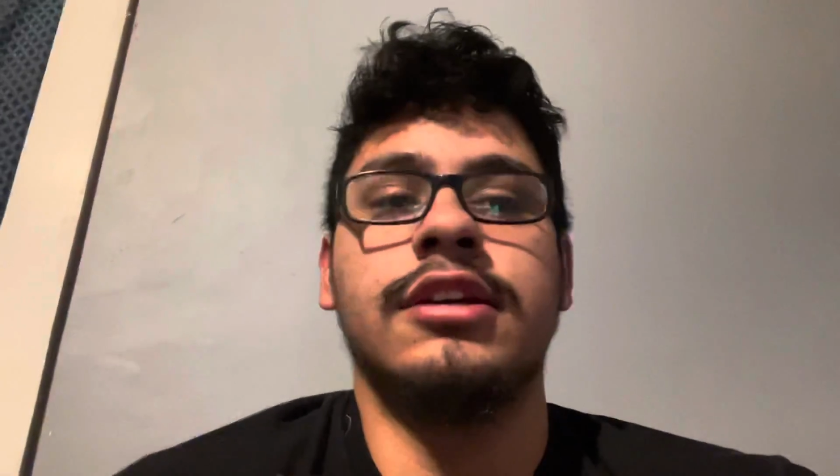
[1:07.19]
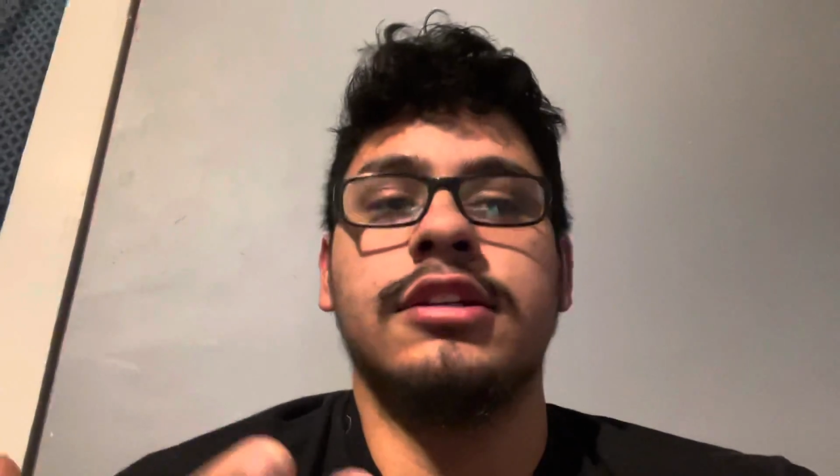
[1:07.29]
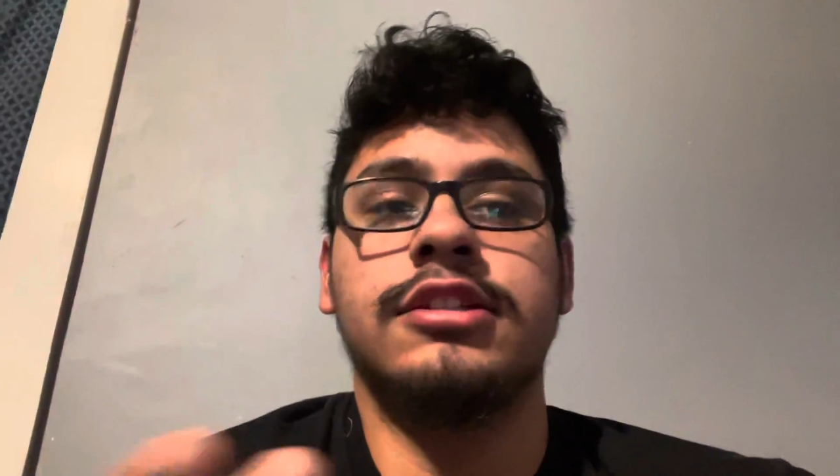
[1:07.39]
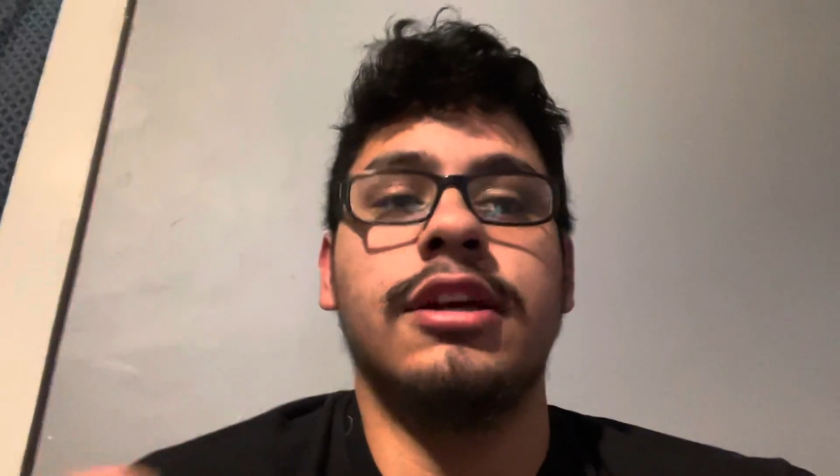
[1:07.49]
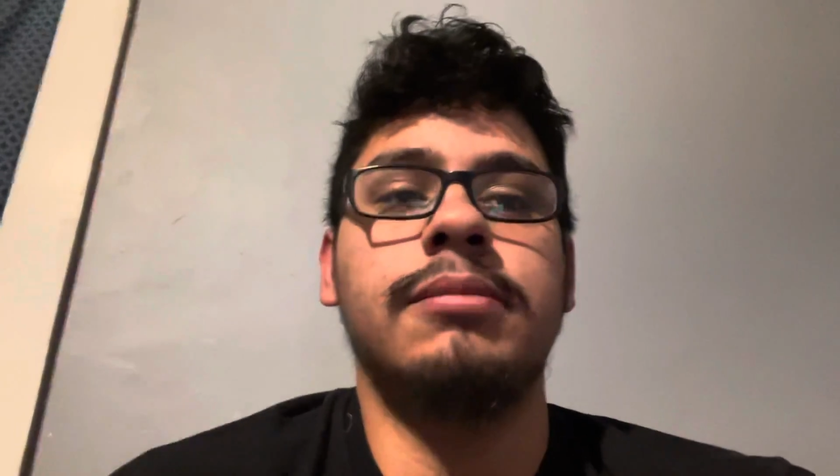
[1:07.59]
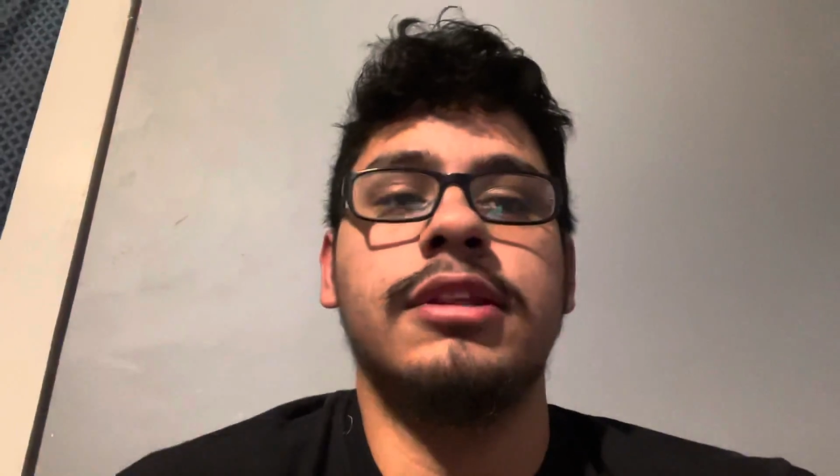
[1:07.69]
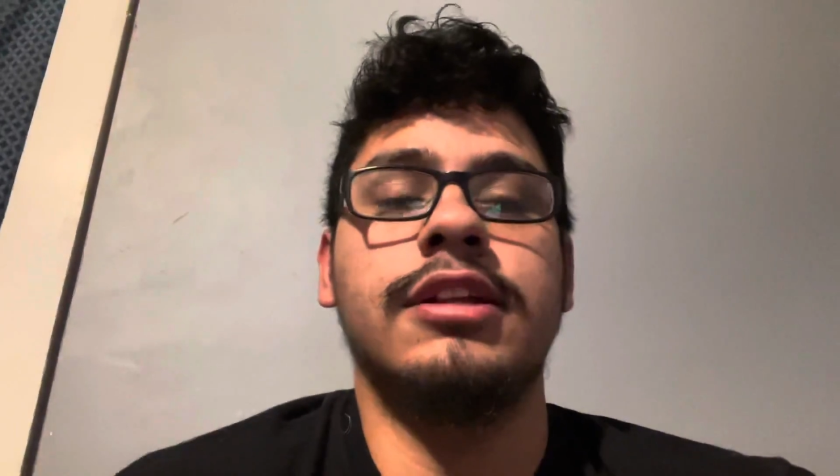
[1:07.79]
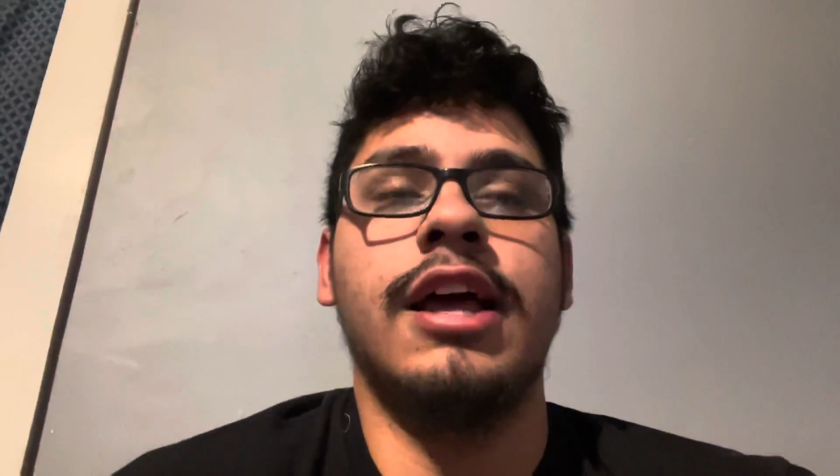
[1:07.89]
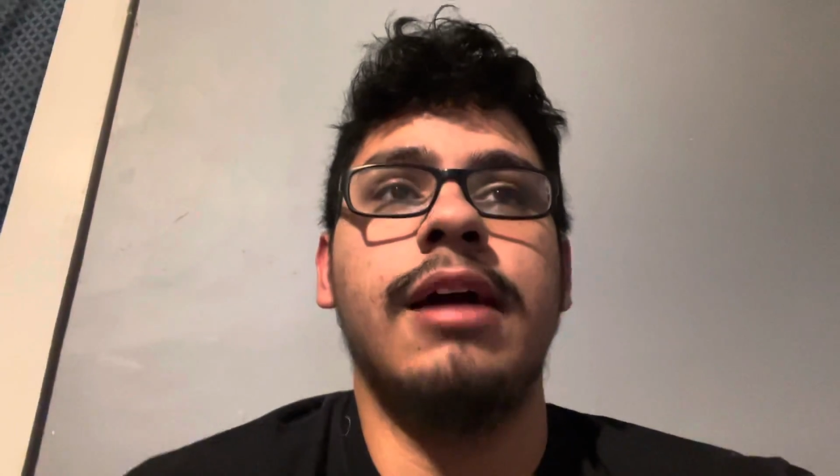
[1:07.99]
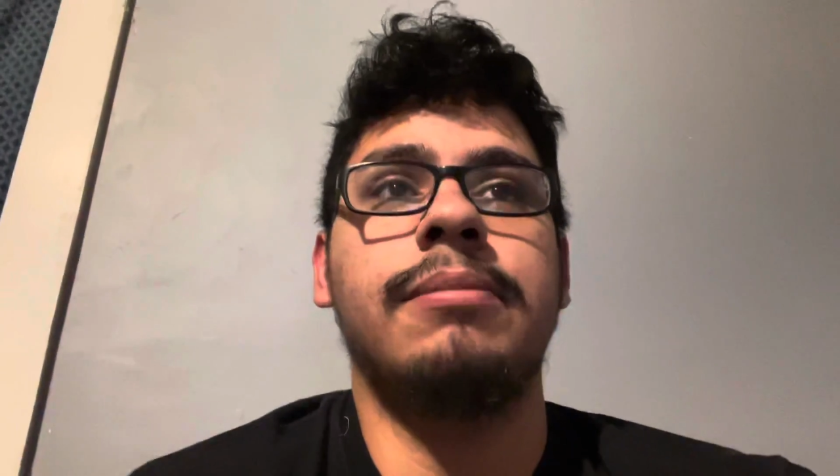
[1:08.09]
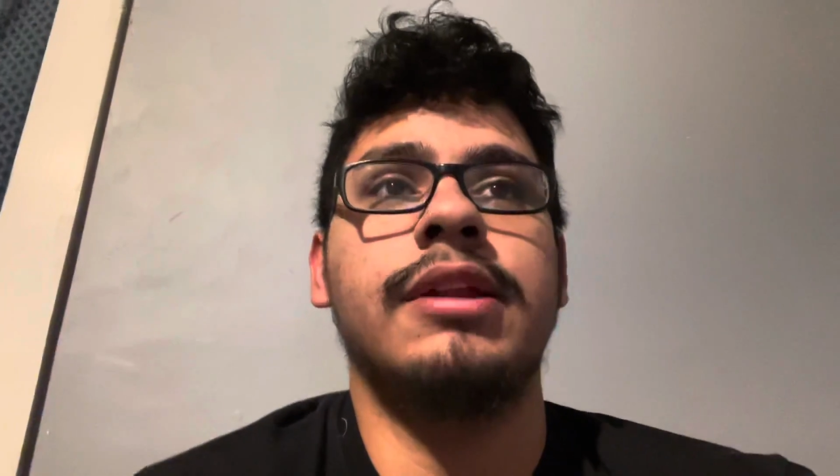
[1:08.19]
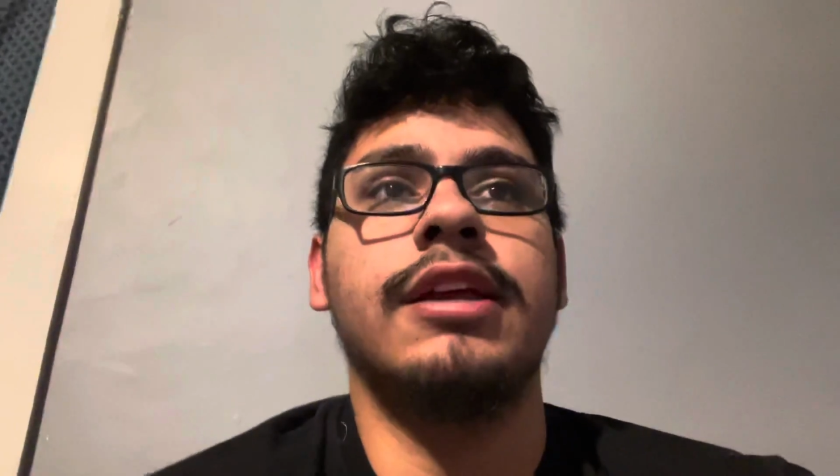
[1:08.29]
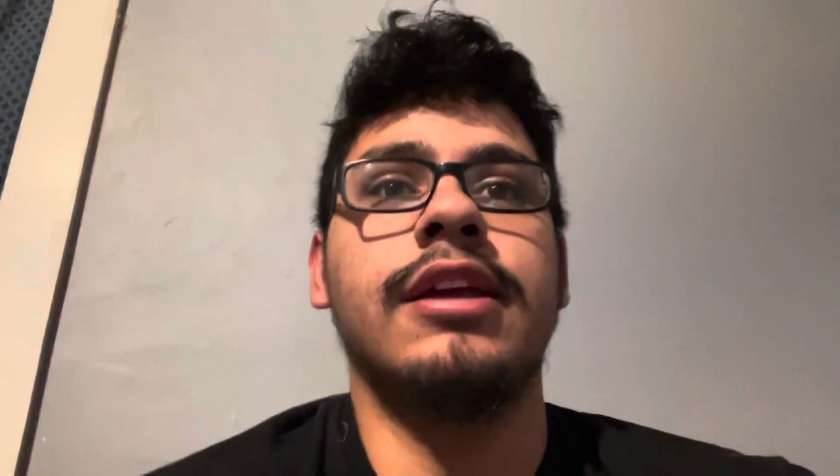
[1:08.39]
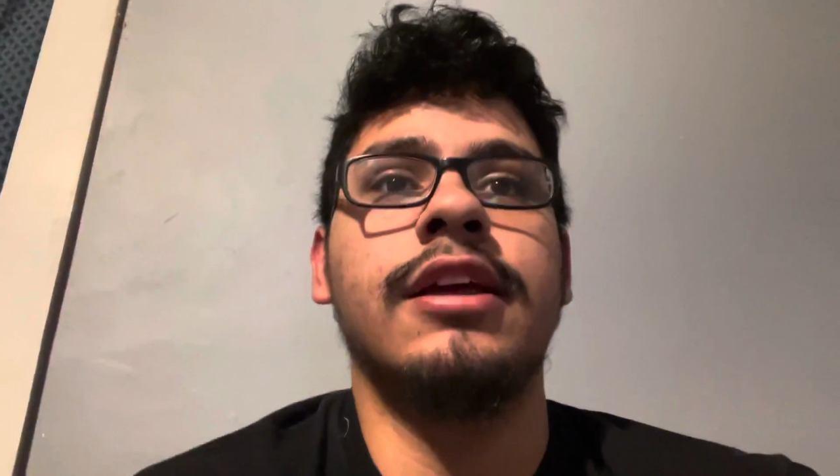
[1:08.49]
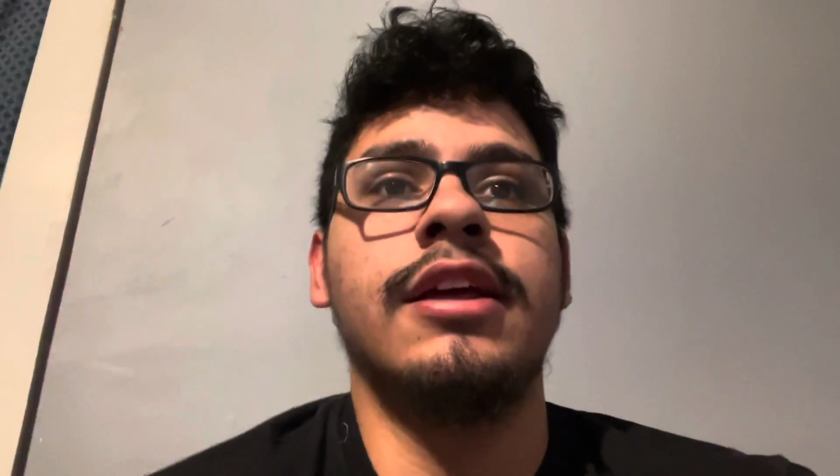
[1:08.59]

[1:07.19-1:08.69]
something happening